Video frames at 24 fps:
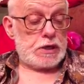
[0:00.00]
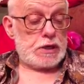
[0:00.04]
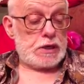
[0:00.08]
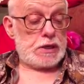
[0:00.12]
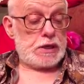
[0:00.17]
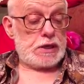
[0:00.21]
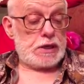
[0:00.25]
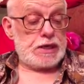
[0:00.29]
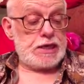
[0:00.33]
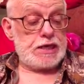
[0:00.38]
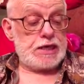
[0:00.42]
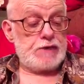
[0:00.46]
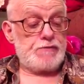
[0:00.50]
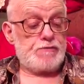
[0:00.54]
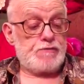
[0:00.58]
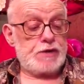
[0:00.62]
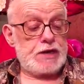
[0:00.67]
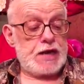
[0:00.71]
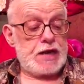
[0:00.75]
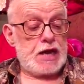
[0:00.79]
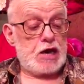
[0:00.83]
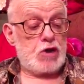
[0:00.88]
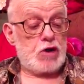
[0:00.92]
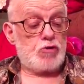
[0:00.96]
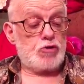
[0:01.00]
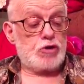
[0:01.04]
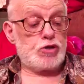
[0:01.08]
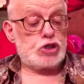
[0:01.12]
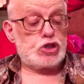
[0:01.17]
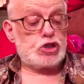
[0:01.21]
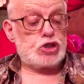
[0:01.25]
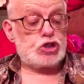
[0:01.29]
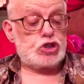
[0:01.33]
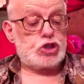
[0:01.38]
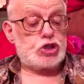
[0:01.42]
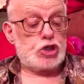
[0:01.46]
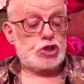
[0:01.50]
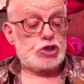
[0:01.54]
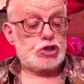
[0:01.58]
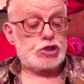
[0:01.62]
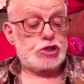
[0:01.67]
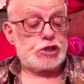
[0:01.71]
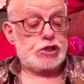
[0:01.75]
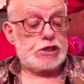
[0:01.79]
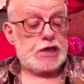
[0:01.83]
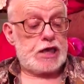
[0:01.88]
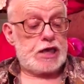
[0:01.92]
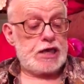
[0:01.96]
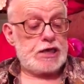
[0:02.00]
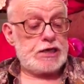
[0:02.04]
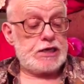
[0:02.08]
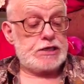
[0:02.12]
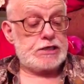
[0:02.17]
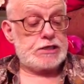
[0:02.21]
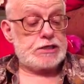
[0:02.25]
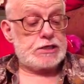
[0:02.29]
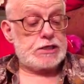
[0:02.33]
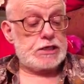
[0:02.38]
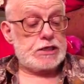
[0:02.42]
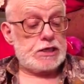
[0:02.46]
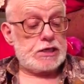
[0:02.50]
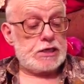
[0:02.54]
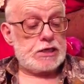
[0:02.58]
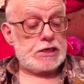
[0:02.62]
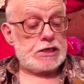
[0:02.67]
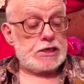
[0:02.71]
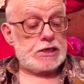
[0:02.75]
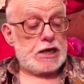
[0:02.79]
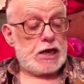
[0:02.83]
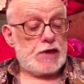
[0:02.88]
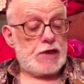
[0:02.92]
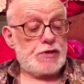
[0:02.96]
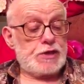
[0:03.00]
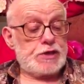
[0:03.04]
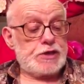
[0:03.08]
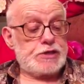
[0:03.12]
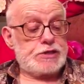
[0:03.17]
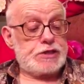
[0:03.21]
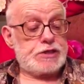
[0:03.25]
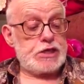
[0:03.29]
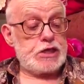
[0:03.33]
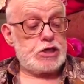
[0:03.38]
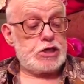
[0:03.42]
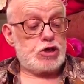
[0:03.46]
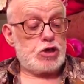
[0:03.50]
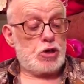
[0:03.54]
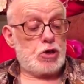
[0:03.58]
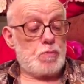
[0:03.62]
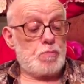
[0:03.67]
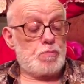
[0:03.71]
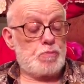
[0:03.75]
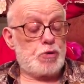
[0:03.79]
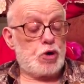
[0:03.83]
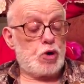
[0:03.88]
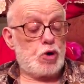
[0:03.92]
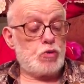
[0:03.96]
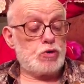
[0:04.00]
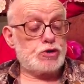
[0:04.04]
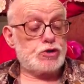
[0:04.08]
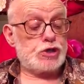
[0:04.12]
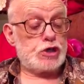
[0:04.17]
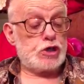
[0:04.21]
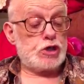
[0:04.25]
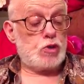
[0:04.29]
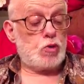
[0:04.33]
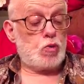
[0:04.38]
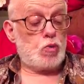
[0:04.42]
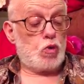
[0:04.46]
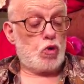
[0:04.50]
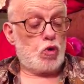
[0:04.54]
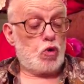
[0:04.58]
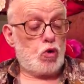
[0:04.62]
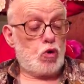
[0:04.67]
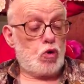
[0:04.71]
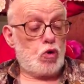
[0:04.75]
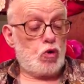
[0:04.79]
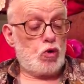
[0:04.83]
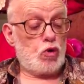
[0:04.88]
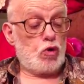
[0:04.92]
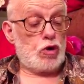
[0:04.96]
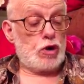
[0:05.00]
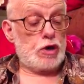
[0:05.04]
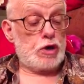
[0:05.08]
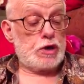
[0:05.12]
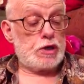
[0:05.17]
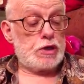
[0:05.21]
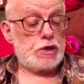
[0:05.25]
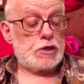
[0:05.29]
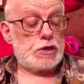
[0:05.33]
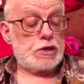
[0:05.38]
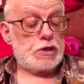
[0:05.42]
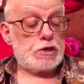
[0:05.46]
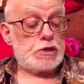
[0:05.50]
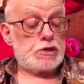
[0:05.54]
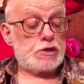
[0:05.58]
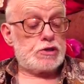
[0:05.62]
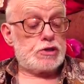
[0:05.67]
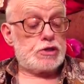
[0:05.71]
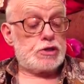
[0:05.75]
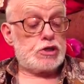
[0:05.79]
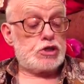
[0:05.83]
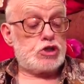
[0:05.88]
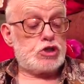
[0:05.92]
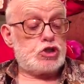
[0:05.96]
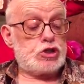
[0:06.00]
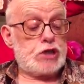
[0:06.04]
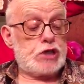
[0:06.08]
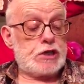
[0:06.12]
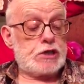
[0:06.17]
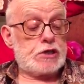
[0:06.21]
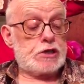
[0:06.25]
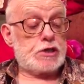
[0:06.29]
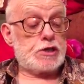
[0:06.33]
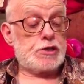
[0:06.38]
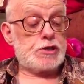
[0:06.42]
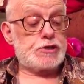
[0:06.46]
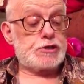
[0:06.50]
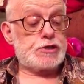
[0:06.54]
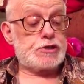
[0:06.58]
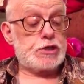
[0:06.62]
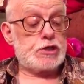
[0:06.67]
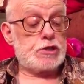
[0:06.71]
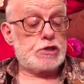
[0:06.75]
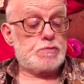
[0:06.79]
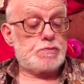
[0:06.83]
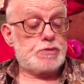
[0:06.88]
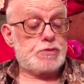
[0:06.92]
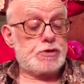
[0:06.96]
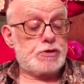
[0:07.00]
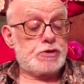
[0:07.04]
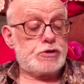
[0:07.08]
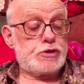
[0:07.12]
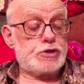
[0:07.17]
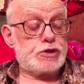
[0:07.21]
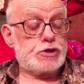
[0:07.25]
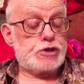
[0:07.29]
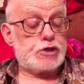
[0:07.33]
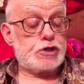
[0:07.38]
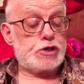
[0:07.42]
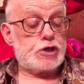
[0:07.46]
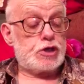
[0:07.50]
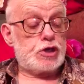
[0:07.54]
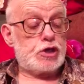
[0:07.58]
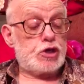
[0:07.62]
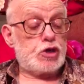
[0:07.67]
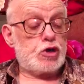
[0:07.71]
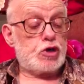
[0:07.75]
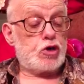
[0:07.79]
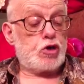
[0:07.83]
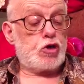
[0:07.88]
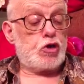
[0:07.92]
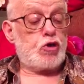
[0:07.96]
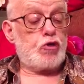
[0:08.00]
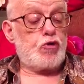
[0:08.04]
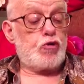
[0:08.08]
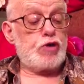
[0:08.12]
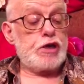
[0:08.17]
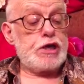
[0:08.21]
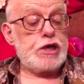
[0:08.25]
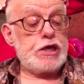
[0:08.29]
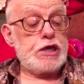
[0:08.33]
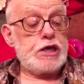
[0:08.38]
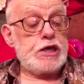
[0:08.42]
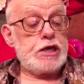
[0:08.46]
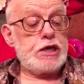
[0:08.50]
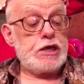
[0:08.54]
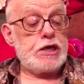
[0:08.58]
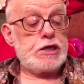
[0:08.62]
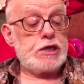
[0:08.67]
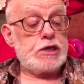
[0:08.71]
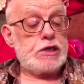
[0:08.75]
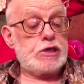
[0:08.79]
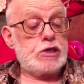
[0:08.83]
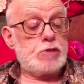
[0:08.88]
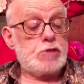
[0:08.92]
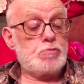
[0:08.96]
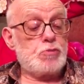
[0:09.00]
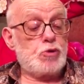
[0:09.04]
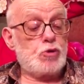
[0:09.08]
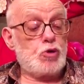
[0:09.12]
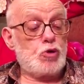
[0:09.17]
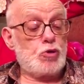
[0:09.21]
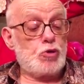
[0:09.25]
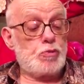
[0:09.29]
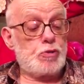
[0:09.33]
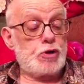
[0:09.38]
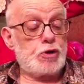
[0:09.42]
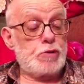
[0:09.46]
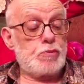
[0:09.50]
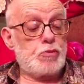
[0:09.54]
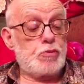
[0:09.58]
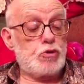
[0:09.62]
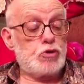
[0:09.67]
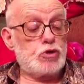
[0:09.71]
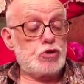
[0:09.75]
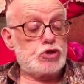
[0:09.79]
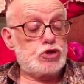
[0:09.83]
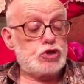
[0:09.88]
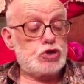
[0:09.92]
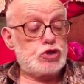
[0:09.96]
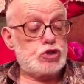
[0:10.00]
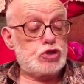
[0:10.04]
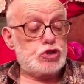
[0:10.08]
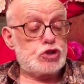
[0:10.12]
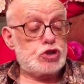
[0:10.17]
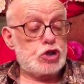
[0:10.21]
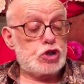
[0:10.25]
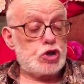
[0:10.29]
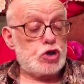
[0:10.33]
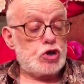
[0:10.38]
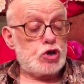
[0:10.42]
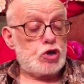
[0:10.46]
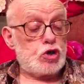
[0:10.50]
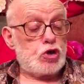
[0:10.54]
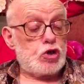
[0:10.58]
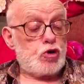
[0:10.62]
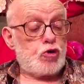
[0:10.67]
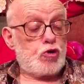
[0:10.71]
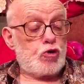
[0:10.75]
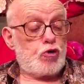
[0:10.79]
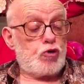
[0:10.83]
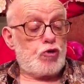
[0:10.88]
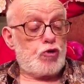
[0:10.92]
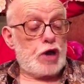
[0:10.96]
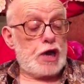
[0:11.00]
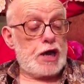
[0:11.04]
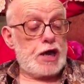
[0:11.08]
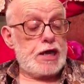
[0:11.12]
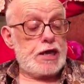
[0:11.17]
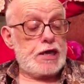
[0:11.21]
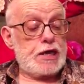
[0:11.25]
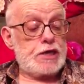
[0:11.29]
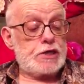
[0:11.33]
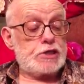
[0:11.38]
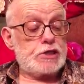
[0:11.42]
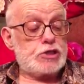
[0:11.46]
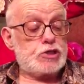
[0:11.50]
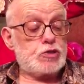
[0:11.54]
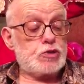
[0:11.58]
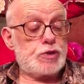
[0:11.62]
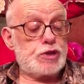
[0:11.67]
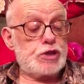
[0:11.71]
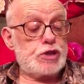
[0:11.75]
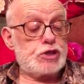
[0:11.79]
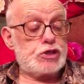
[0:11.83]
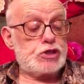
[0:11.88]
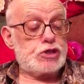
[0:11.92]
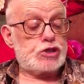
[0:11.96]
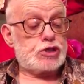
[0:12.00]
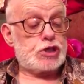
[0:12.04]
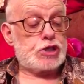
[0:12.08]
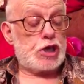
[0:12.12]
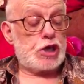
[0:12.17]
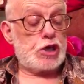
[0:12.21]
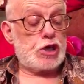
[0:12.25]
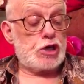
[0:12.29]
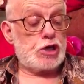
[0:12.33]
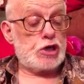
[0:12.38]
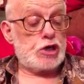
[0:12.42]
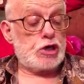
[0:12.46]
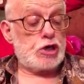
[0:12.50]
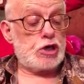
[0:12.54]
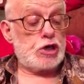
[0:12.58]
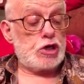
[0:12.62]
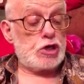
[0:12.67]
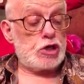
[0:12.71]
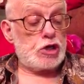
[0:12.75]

Leave now the shut gate and the decomposing wall, the gentle serpent, green in the mulberry bush, riots with his tongue